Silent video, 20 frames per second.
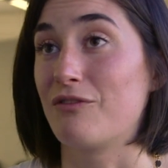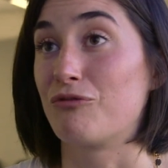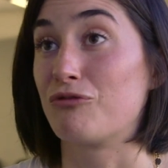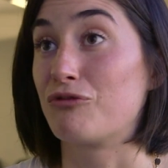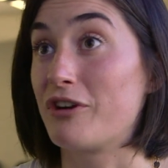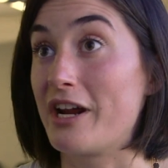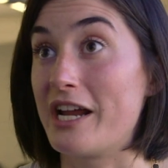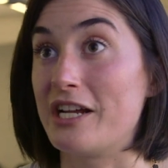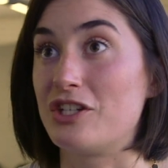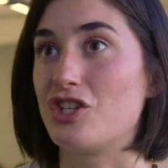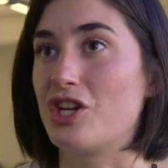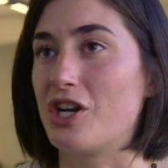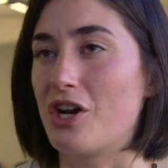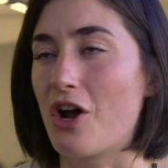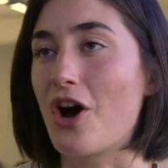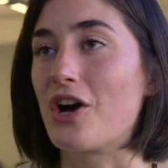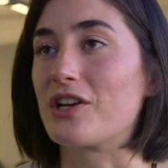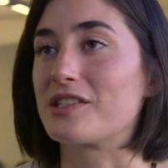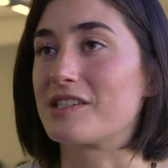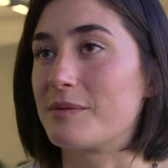rich and
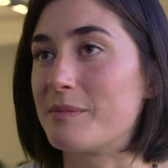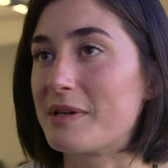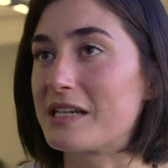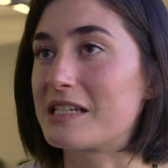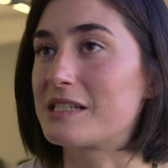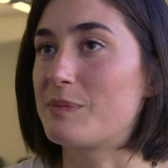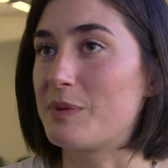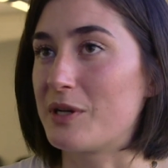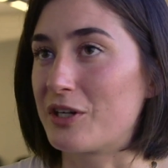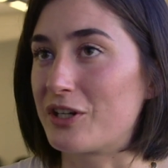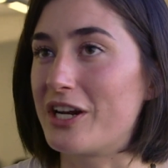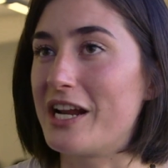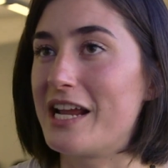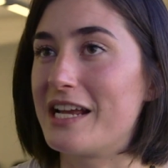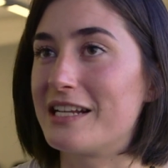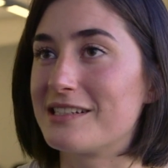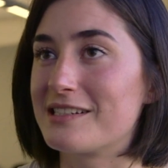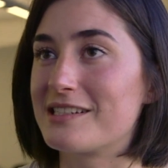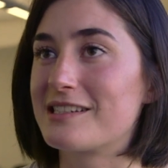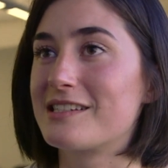awesome
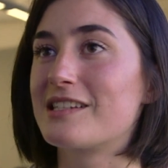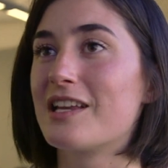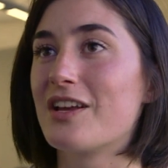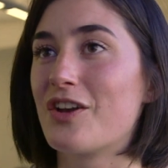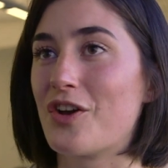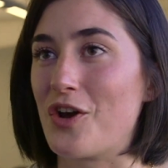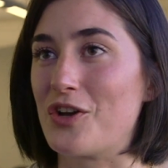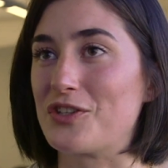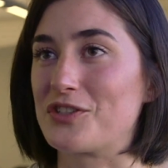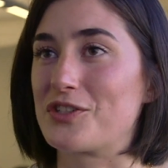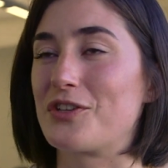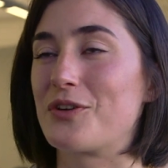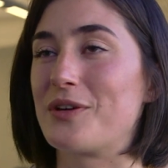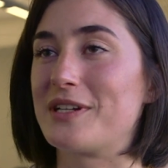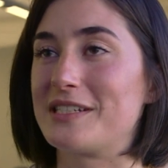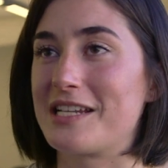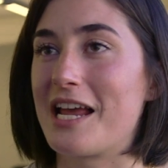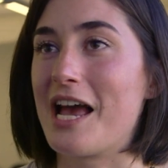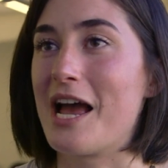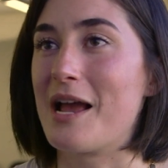experience, also
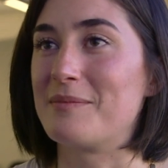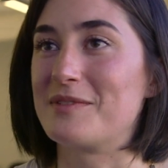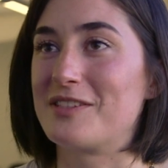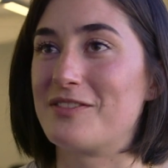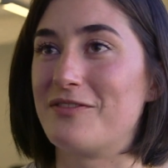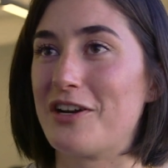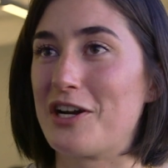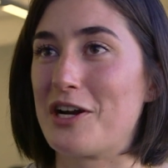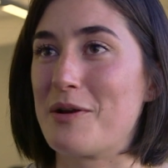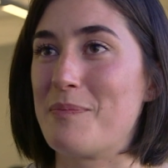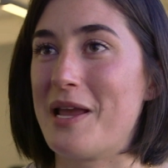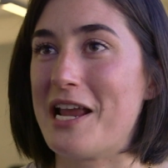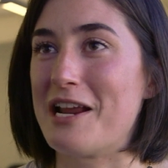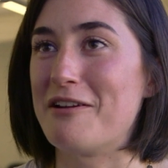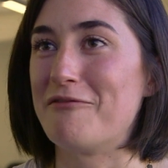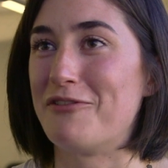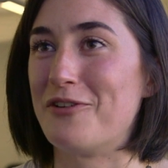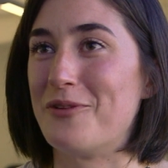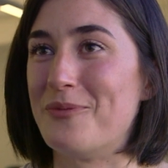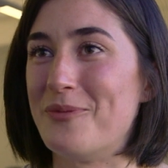at times very
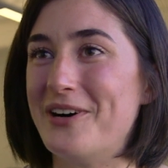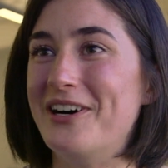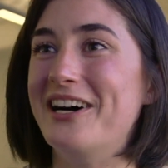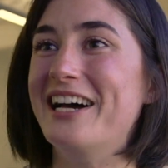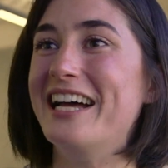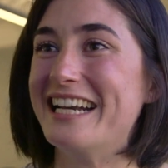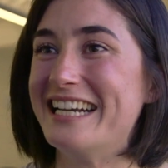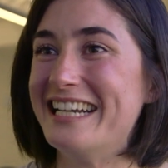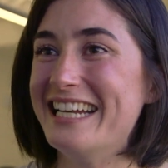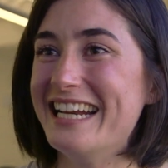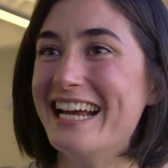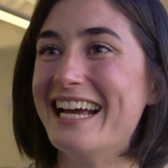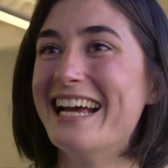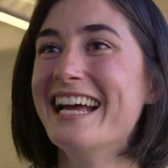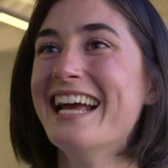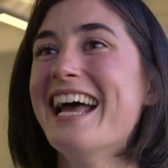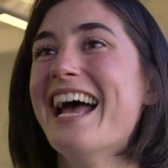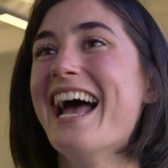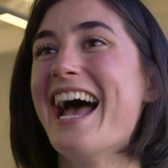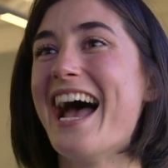painful one.
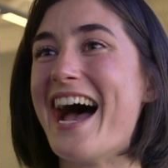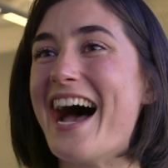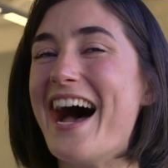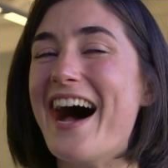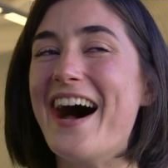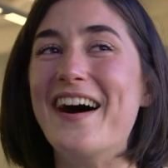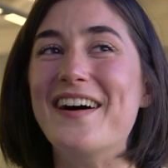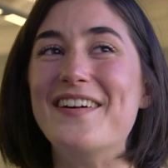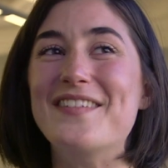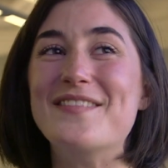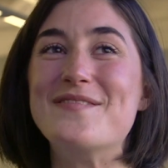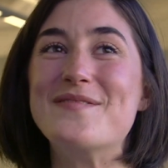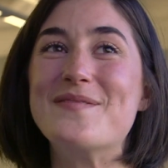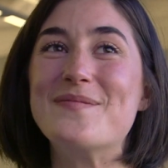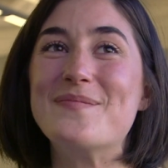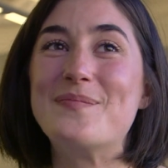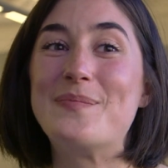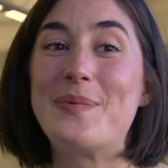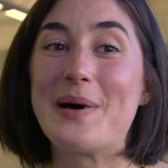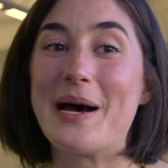
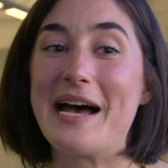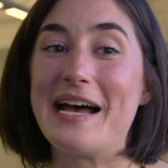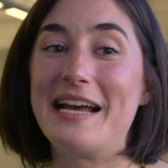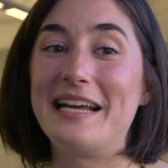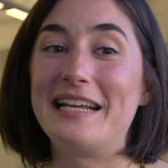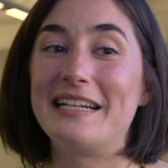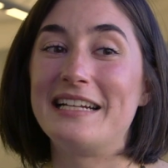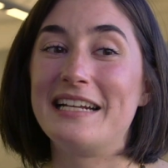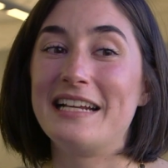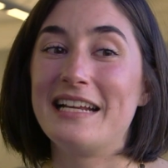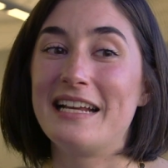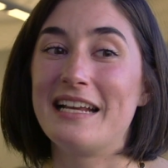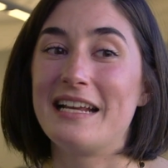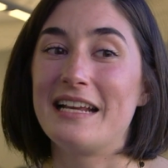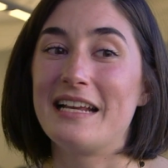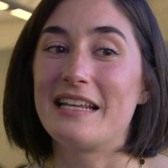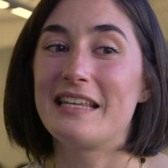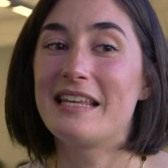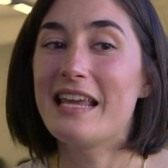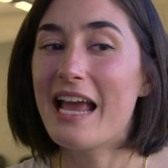But
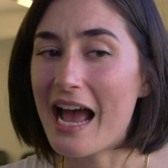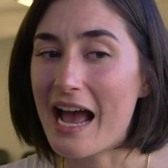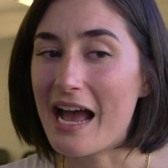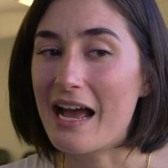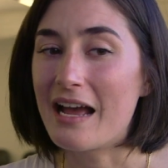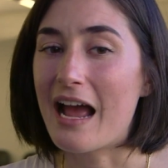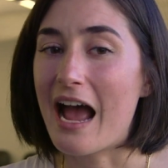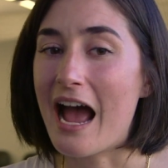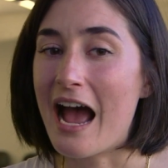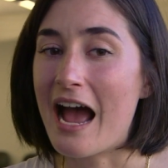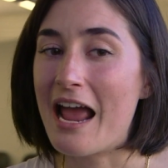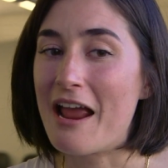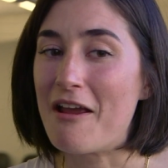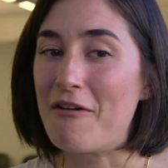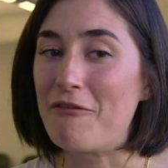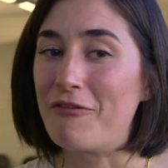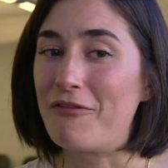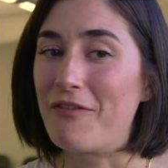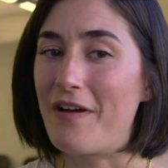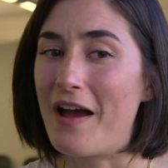yeah,
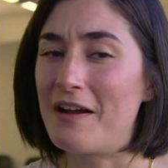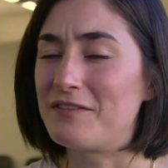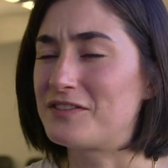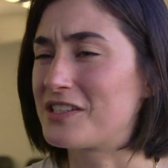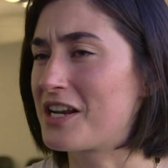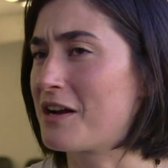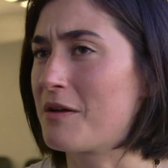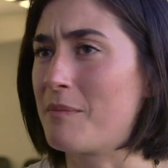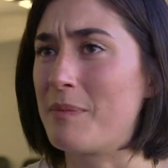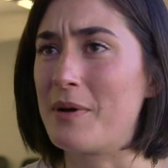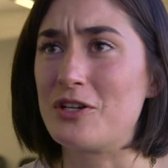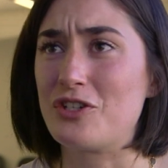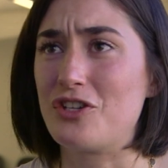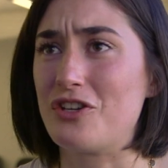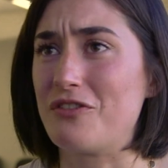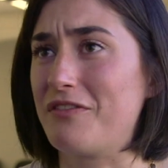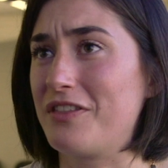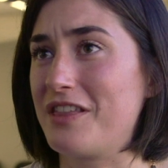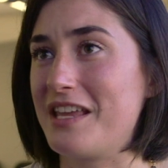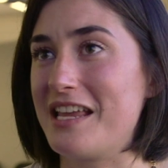I've done a
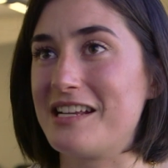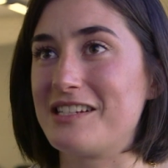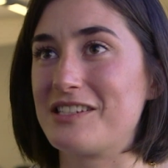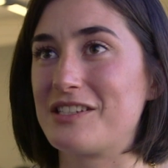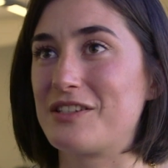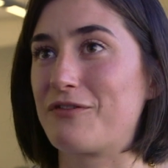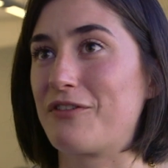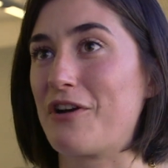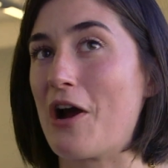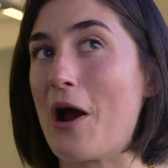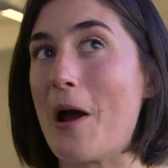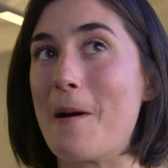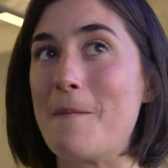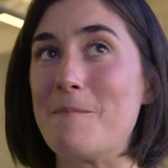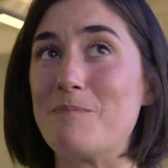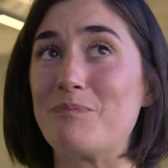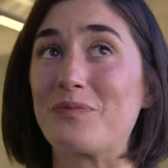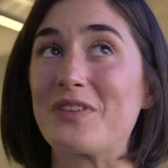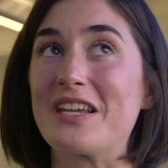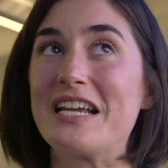bunch of things
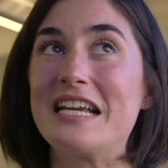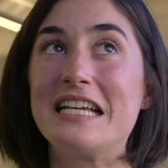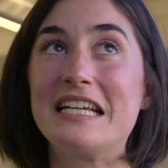from